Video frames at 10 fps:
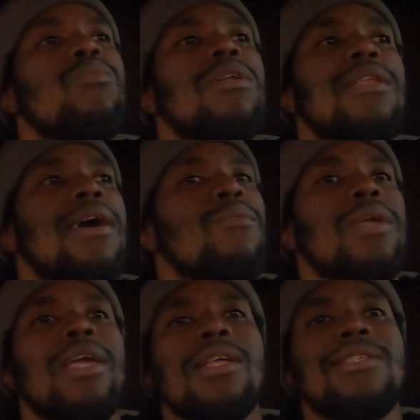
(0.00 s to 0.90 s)
and whatnot.
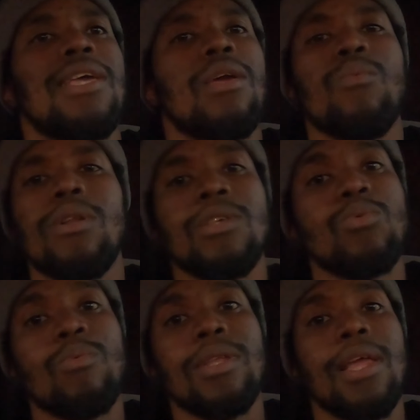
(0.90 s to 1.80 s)
We can't take it with us
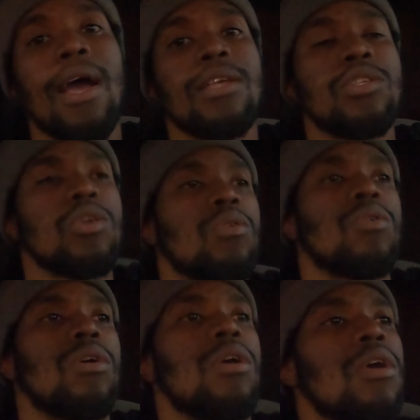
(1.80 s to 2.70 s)
when we die, so
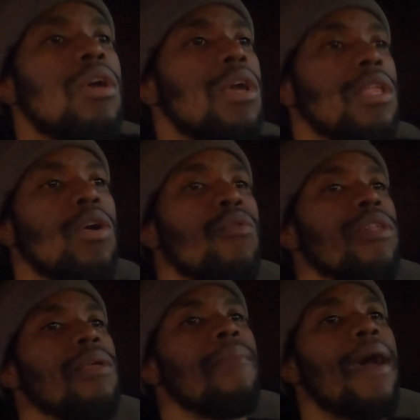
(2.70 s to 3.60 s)
it don't
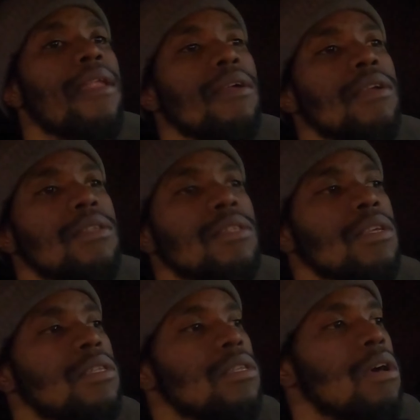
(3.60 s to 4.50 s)
really matter. It's
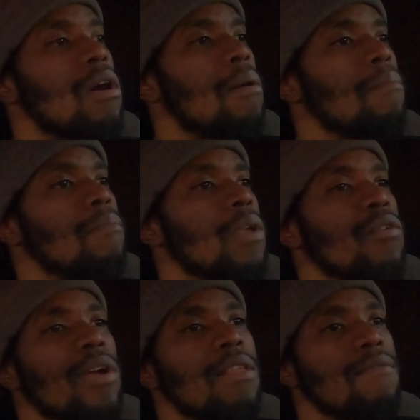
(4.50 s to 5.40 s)
it's um,
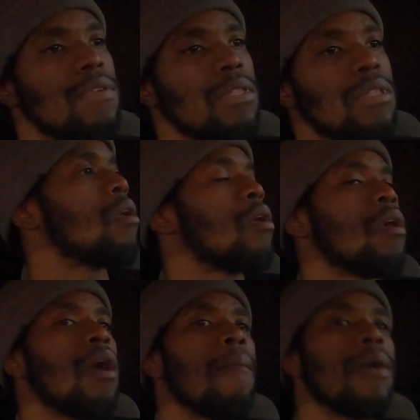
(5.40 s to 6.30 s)
irrelevant.
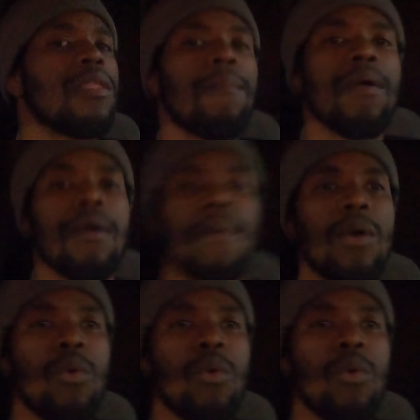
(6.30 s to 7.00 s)
I'm about to pull up